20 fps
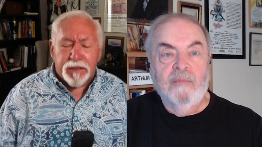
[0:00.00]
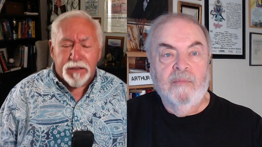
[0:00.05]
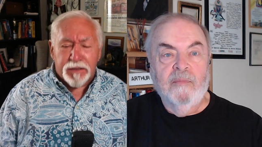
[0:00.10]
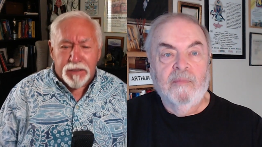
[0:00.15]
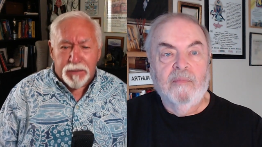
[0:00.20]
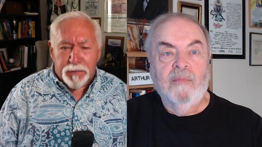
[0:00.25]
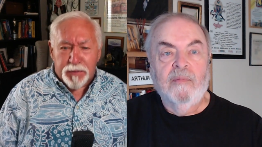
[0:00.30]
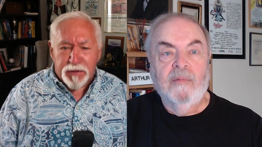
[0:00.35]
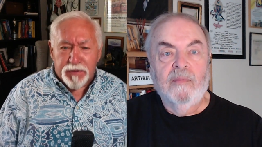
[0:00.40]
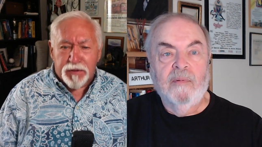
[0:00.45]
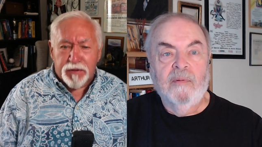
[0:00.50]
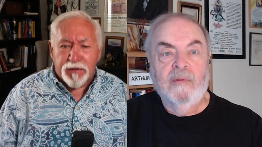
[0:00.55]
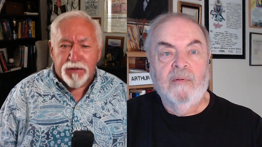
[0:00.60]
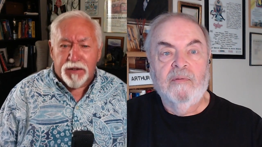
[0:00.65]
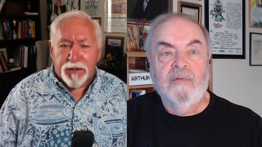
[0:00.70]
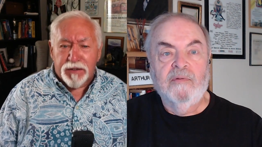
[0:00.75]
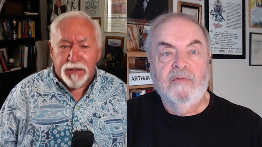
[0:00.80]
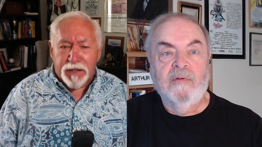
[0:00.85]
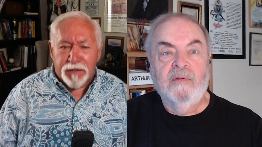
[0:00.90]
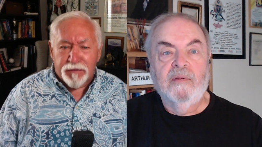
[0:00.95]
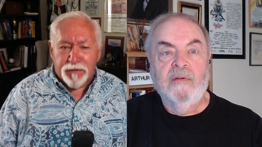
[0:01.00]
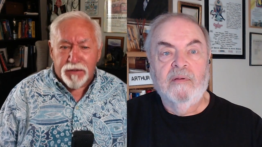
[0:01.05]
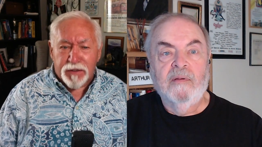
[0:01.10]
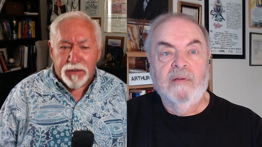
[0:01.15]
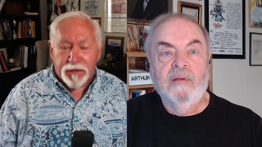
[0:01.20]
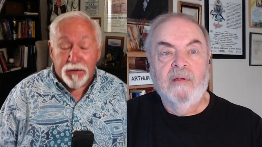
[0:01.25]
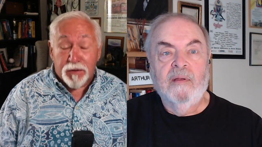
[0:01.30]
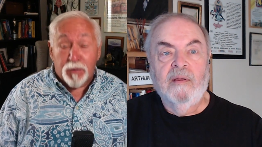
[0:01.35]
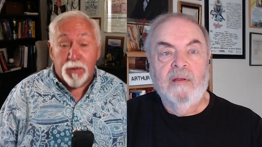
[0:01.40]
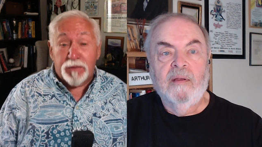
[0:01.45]
Speaker 1: six episodes on
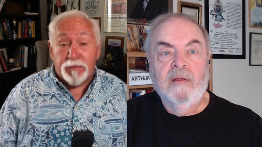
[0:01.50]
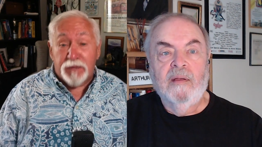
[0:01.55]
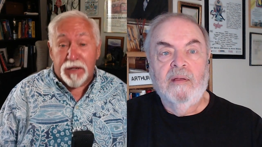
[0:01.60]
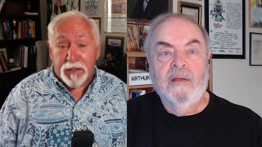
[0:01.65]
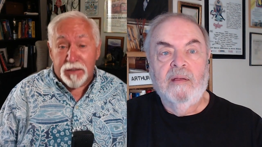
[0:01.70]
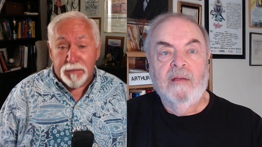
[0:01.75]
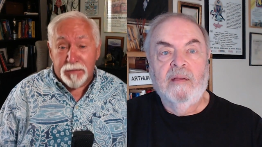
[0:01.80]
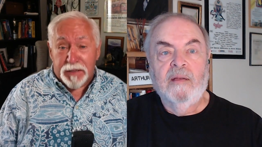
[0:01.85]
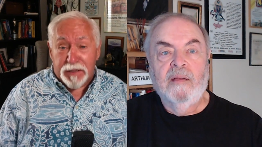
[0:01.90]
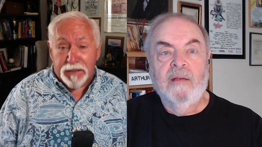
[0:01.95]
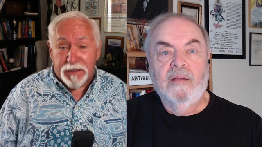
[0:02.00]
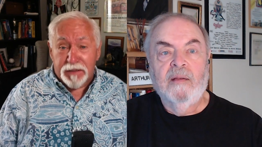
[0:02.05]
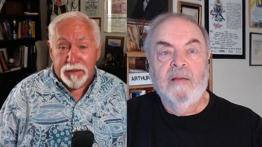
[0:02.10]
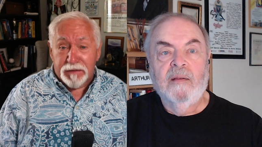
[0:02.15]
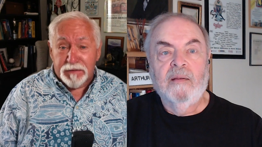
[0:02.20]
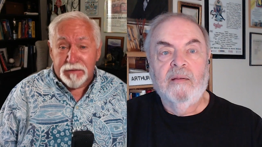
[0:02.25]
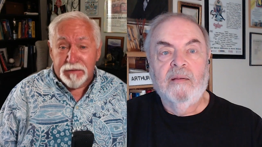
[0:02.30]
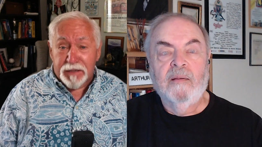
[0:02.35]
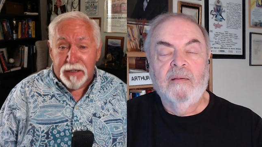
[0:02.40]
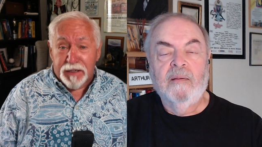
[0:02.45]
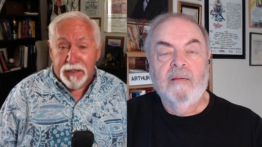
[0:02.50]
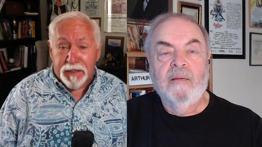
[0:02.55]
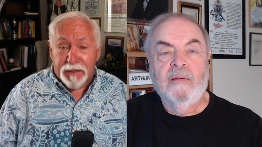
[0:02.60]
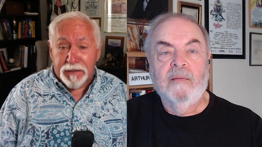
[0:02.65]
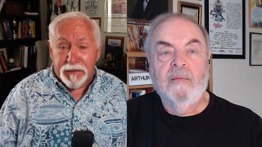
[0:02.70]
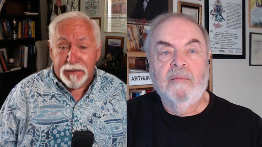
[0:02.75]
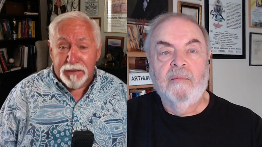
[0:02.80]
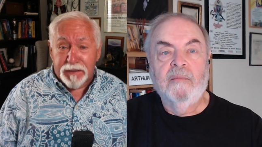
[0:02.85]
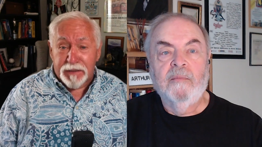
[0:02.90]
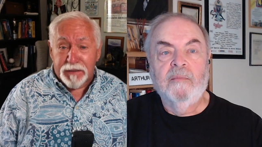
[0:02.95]
Netflix. So we recommend it,
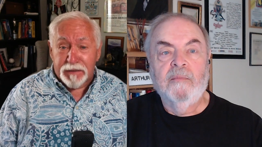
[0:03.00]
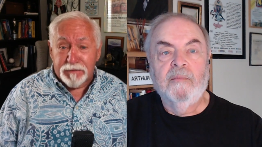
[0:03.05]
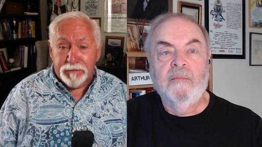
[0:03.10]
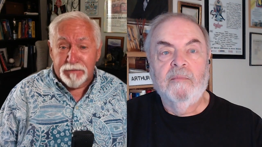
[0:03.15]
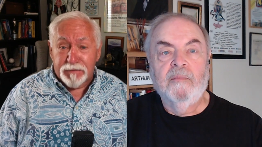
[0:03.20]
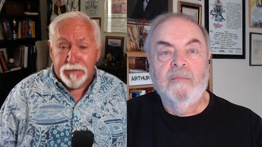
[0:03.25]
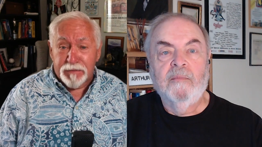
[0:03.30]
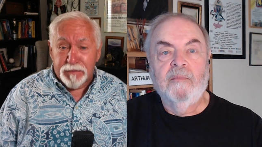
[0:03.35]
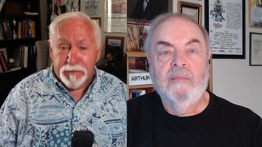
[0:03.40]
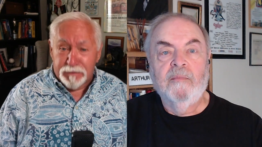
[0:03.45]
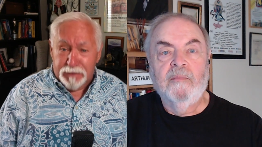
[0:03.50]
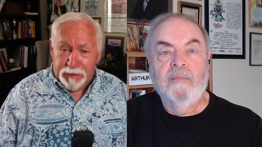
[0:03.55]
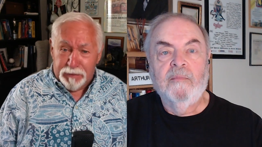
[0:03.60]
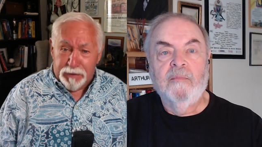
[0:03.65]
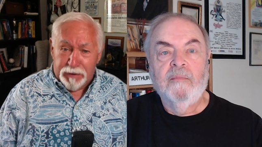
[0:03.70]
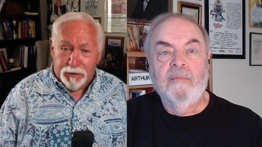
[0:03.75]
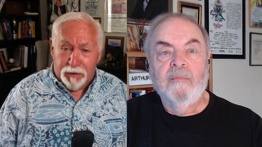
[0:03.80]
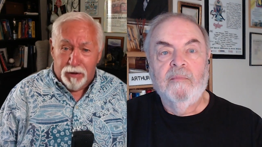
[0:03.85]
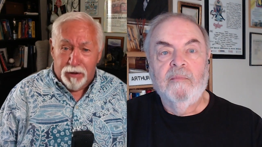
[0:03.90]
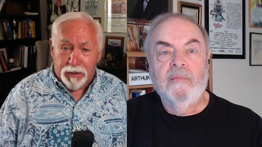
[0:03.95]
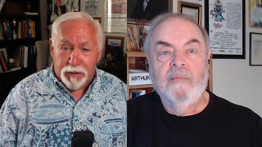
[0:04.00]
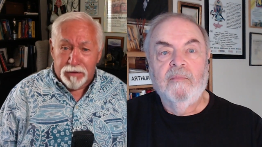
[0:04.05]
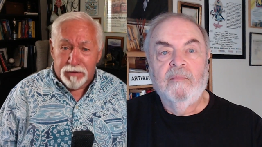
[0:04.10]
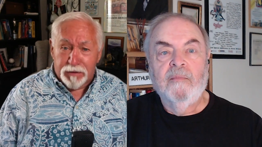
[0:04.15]
and uh, maybe